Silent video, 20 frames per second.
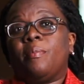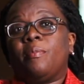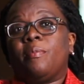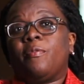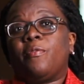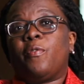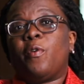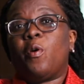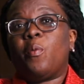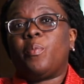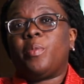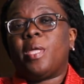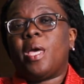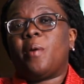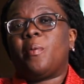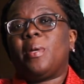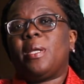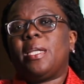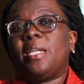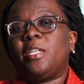form
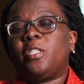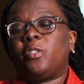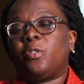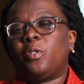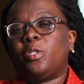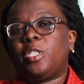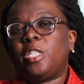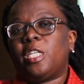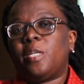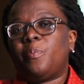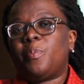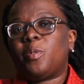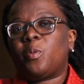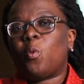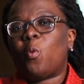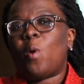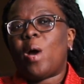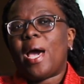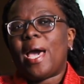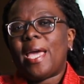their relationships
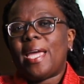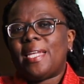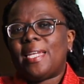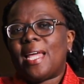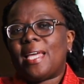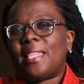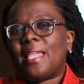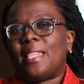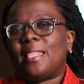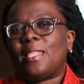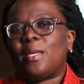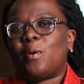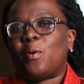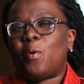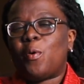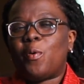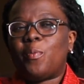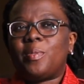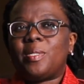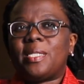wider than the
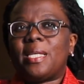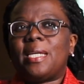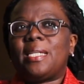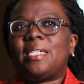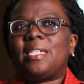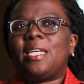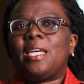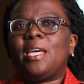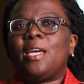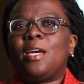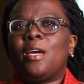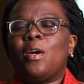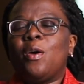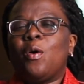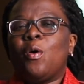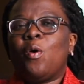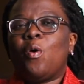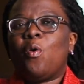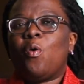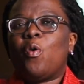home setting
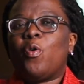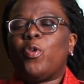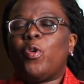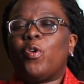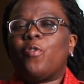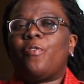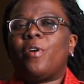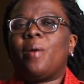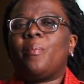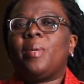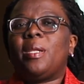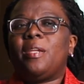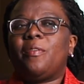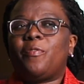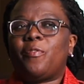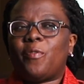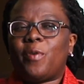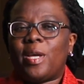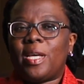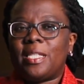or your family
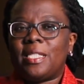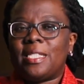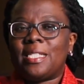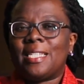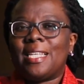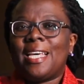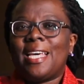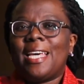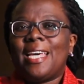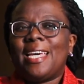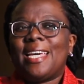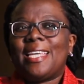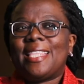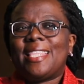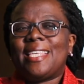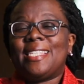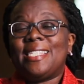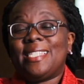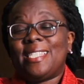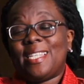friends.
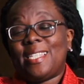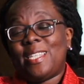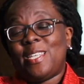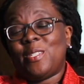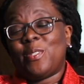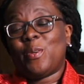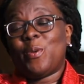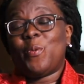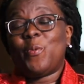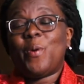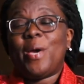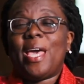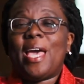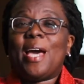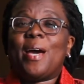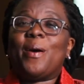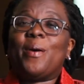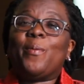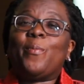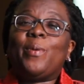This is the season
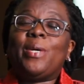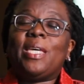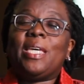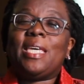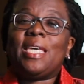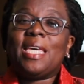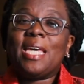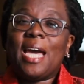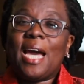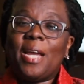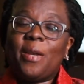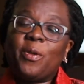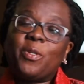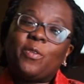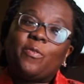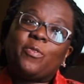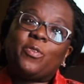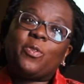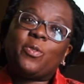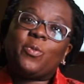where we hear a lot
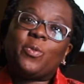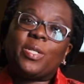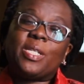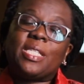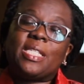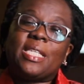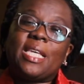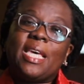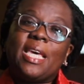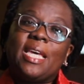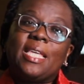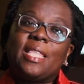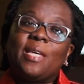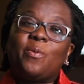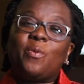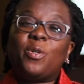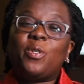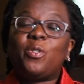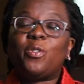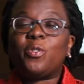of children saying they
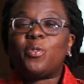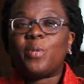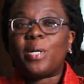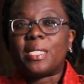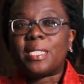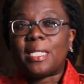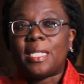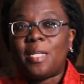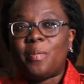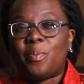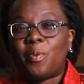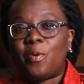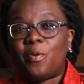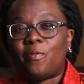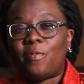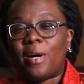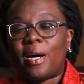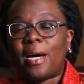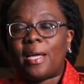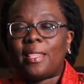want to do a
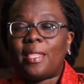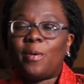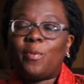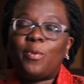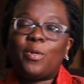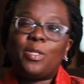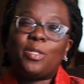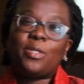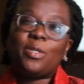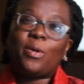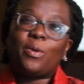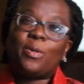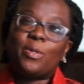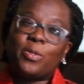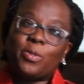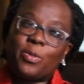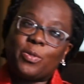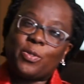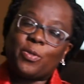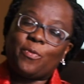sleepover, they want all
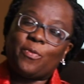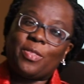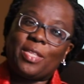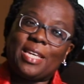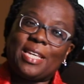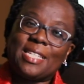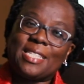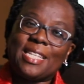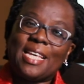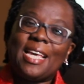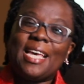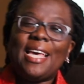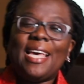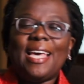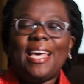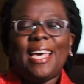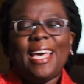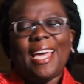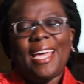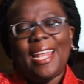sorts of things.
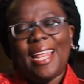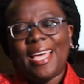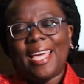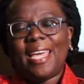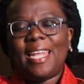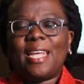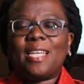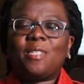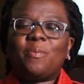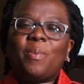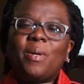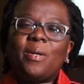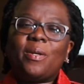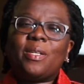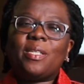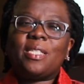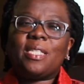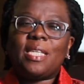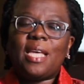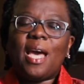And again, as
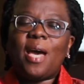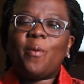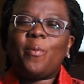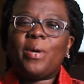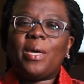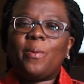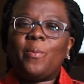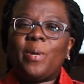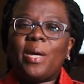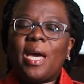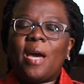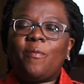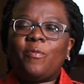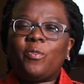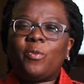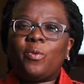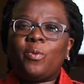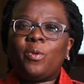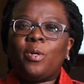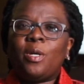parents, we have
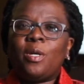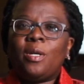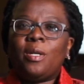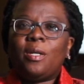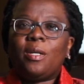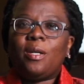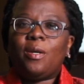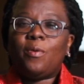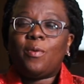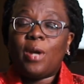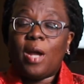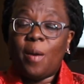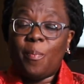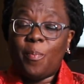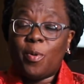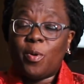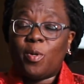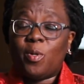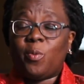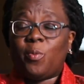to
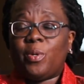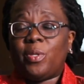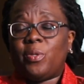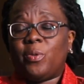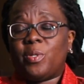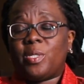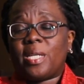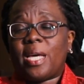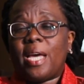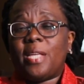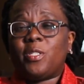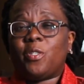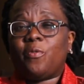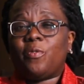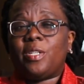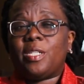grapple with those kinds of